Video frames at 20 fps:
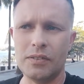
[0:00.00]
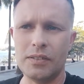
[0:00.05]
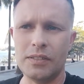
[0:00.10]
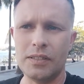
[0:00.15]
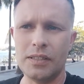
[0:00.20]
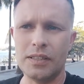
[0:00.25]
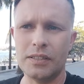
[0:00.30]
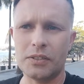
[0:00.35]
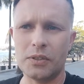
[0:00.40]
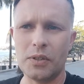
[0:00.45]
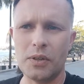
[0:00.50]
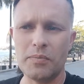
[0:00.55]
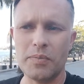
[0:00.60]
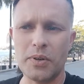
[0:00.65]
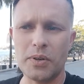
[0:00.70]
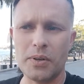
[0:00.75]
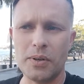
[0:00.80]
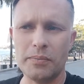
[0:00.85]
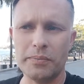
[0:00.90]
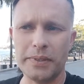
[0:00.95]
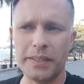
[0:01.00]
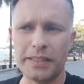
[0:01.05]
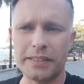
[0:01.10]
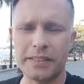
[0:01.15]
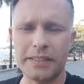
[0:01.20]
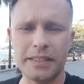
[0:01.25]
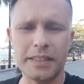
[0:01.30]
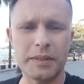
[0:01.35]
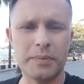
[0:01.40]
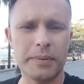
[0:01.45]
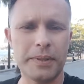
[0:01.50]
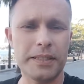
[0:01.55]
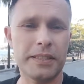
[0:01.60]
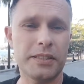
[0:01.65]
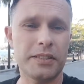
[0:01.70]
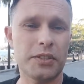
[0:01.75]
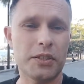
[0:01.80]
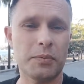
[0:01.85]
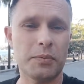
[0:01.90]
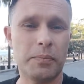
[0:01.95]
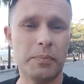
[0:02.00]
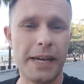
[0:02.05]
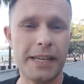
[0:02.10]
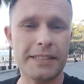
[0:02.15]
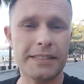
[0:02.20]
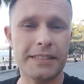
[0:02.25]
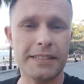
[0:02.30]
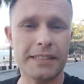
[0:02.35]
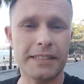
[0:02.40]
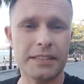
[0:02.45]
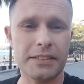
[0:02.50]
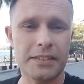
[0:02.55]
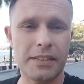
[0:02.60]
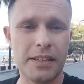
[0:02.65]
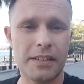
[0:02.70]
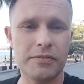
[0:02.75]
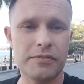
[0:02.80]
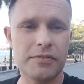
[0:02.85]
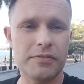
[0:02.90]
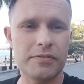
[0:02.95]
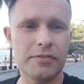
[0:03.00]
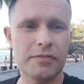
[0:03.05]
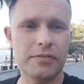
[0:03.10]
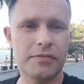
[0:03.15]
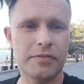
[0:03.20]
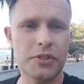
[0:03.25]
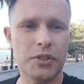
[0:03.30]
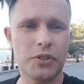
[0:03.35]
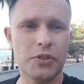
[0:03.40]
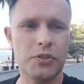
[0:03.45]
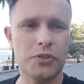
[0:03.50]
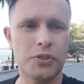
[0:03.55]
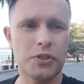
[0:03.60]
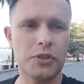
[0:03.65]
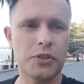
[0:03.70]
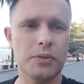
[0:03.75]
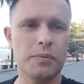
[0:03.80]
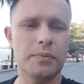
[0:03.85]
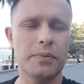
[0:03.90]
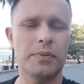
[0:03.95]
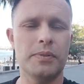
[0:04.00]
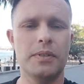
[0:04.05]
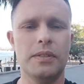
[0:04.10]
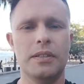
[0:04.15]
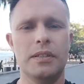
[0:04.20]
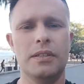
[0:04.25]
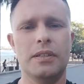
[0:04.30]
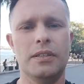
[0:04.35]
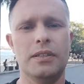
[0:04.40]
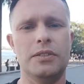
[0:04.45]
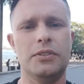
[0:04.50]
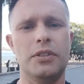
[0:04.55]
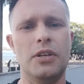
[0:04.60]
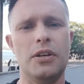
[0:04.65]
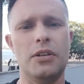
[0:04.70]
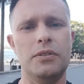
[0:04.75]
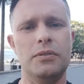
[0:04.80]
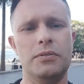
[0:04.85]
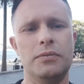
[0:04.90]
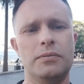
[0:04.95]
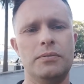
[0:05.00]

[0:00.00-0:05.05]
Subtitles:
it's a lot more complex than this, but this is just basic stuff for YouTube. So